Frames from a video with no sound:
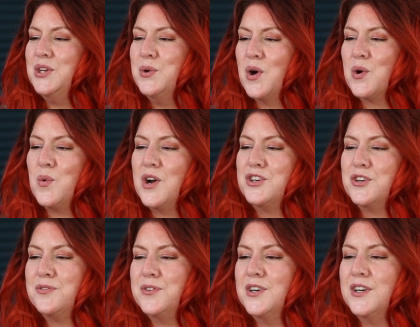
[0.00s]
You are
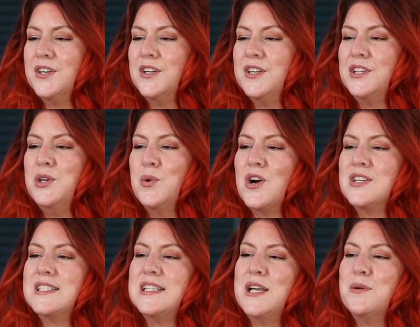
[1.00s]
wonderful. You are
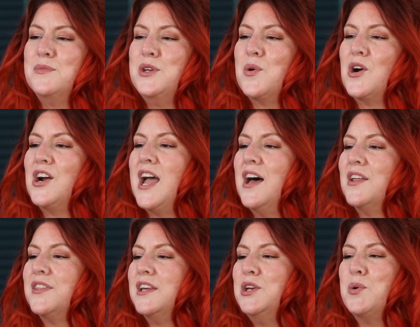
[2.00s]
slim. You are
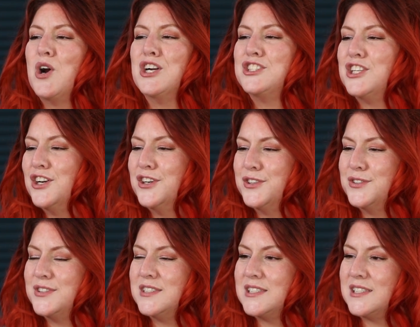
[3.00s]
healthy. You are
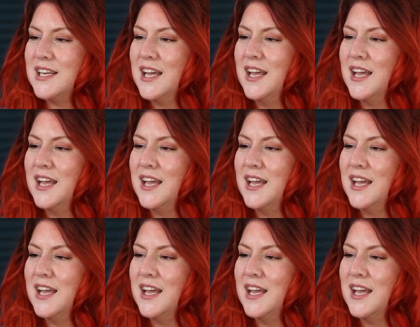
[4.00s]
toned.